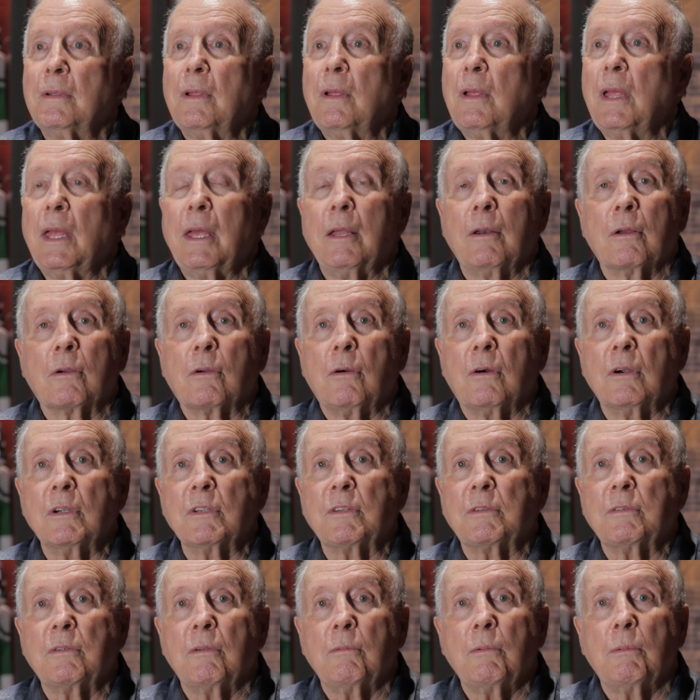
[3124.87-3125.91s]
and of
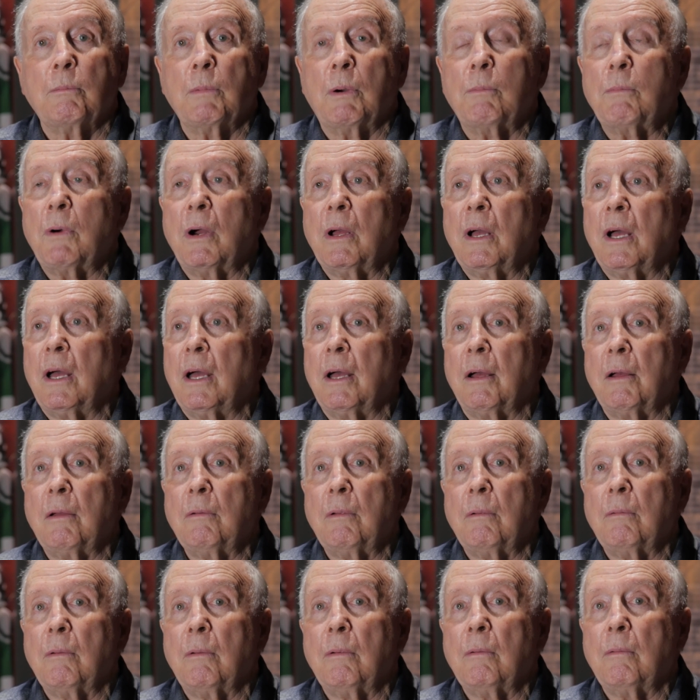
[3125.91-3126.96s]
course,
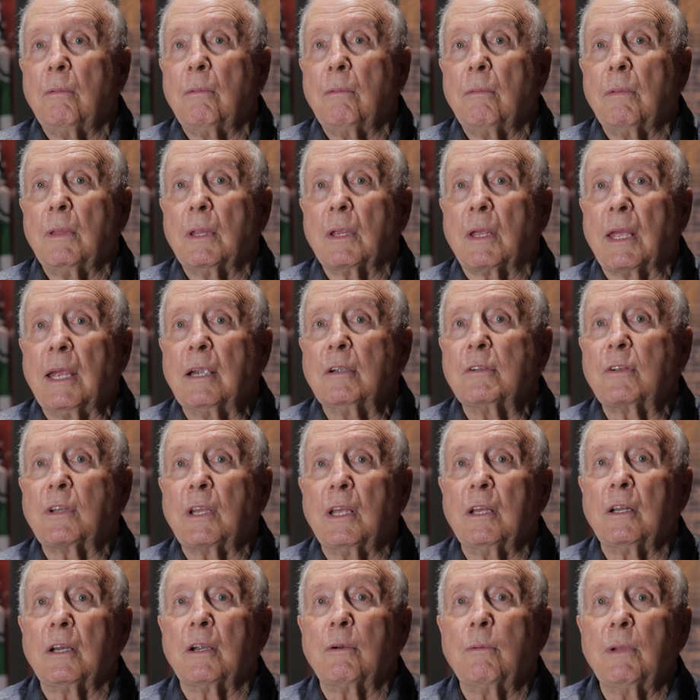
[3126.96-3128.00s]

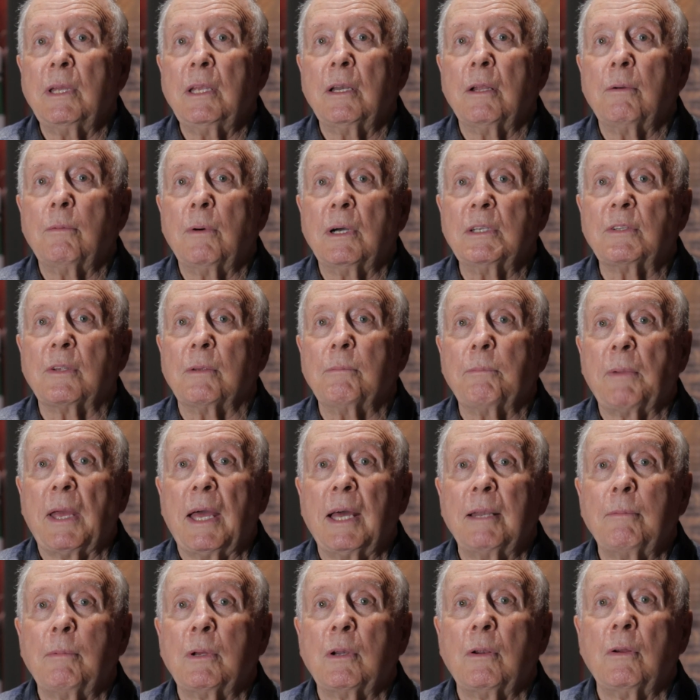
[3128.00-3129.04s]
Kerrisdale Arena wasn't
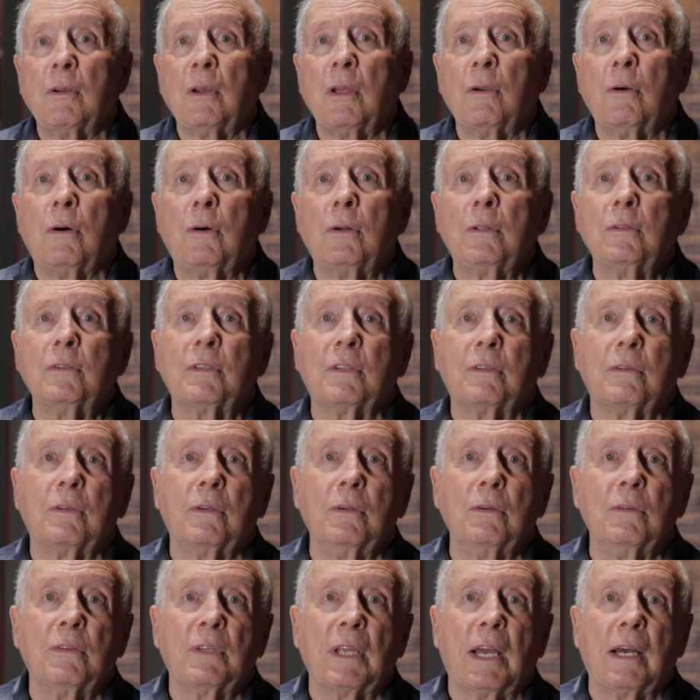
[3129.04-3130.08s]
bad, but only holds
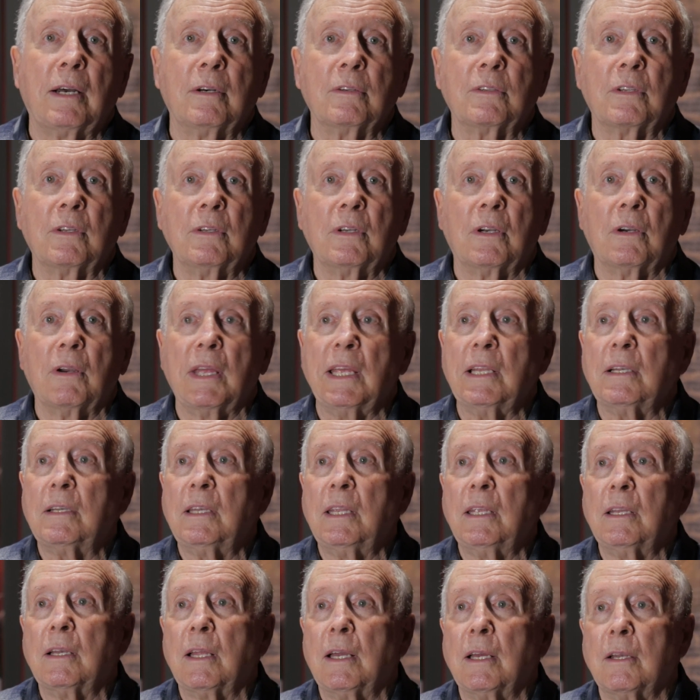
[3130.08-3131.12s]
2,000 or
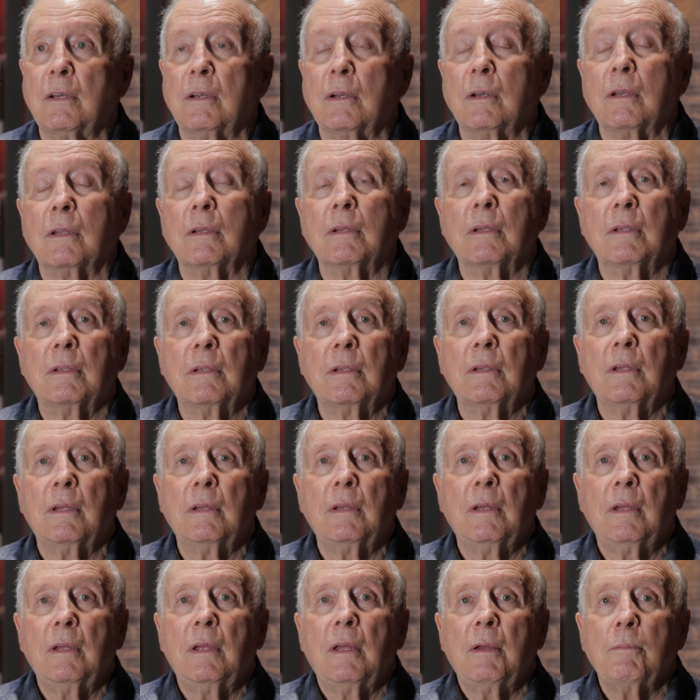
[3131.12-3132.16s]
1,800.
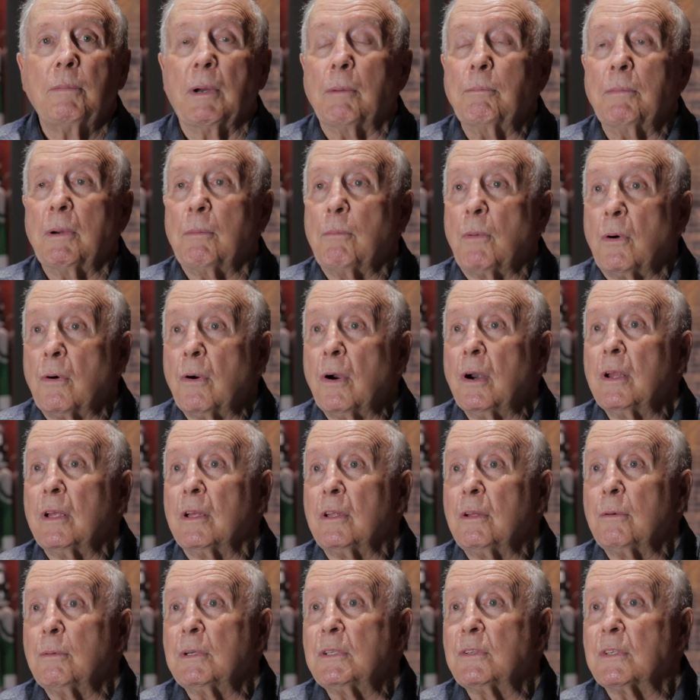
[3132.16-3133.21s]
But
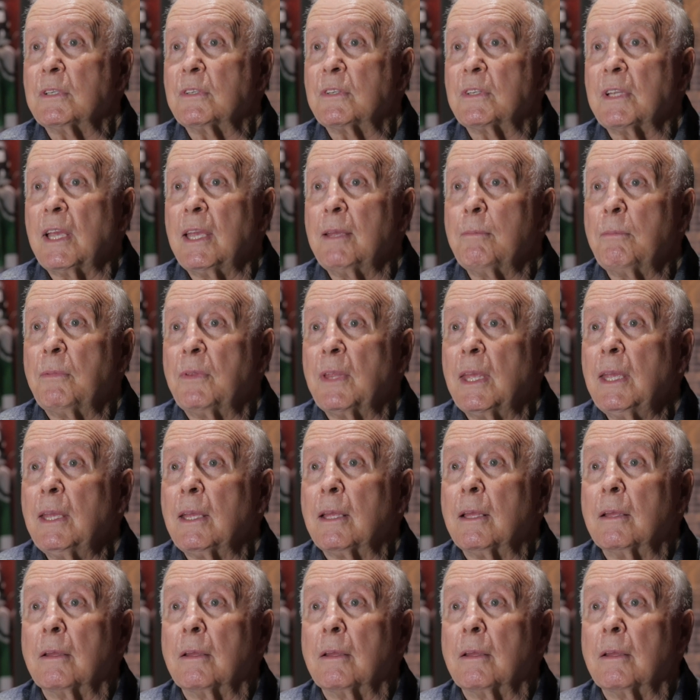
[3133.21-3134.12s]
Memorial was the same thing